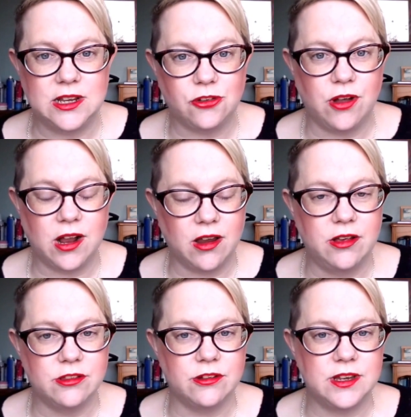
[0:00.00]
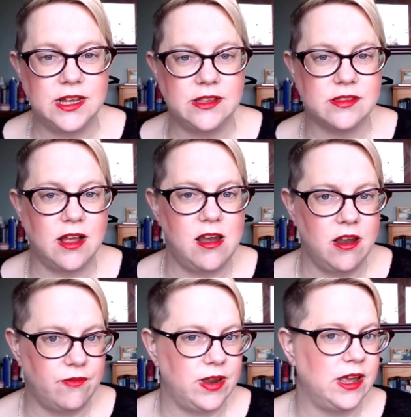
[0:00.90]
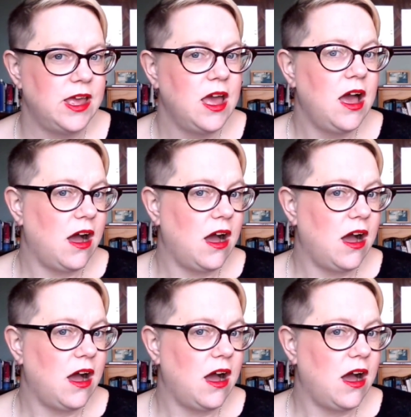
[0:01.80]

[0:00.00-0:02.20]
and try clothes on is lovely.